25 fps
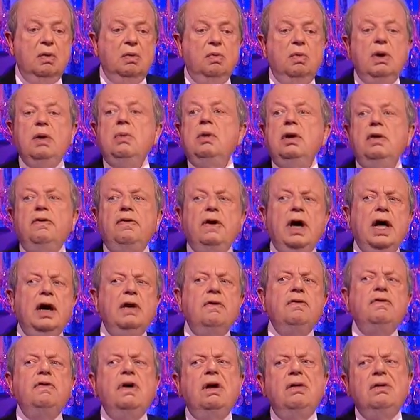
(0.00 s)
we would have
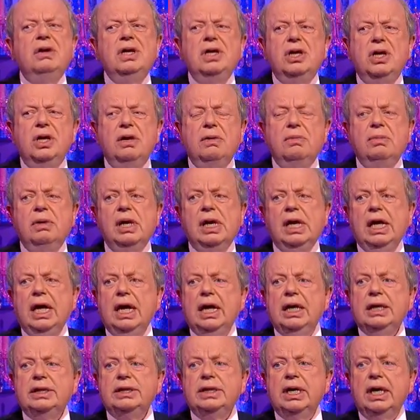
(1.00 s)
had a very
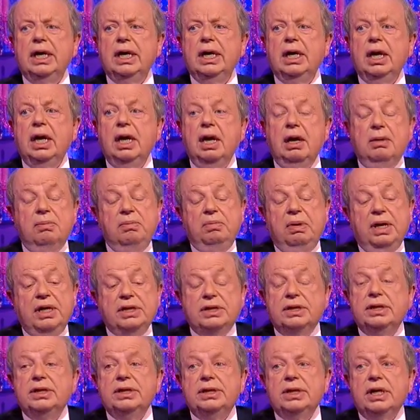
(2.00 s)
humiliating and
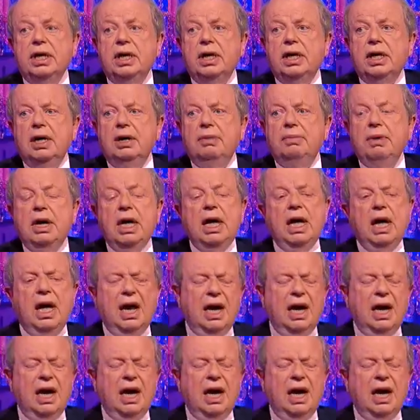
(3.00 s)
unpleasant time.